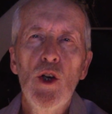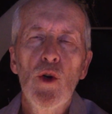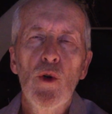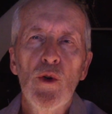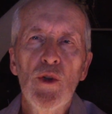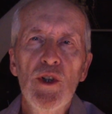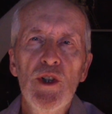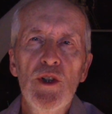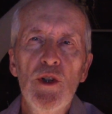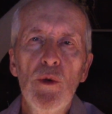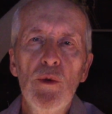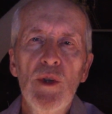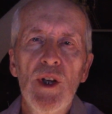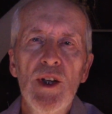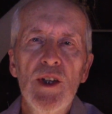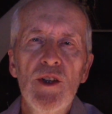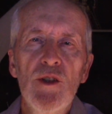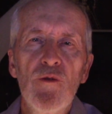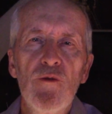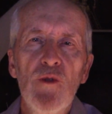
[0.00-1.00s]
or they don't
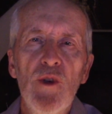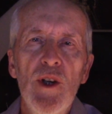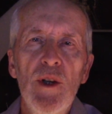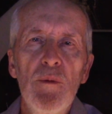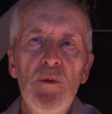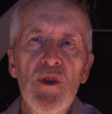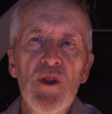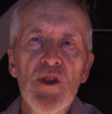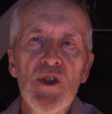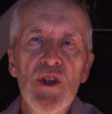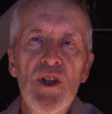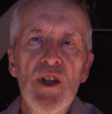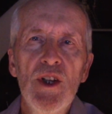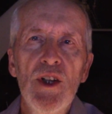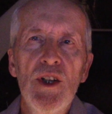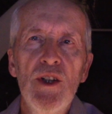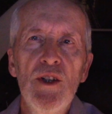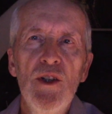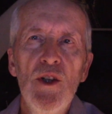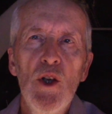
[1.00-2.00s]
like the frame
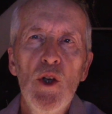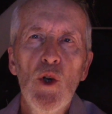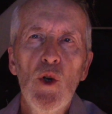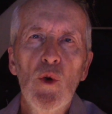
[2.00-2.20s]
design,